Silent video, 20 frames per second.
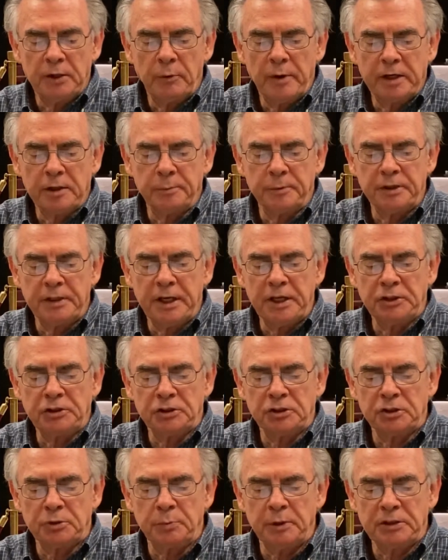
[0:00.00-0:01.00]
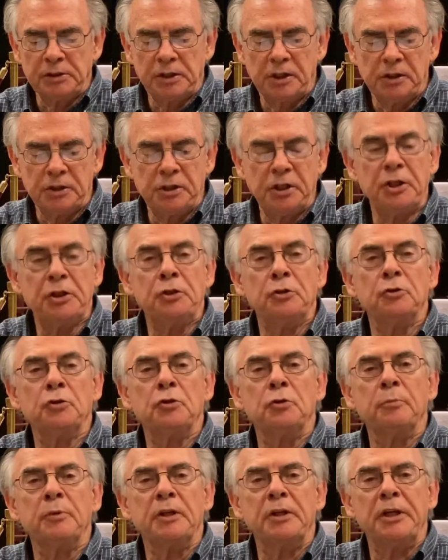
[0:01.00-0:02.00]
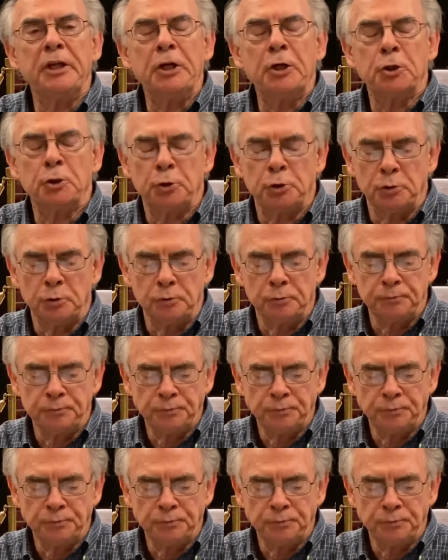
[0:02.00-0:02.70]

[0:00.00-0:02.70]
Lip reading: recommendations must continue to be adhered to.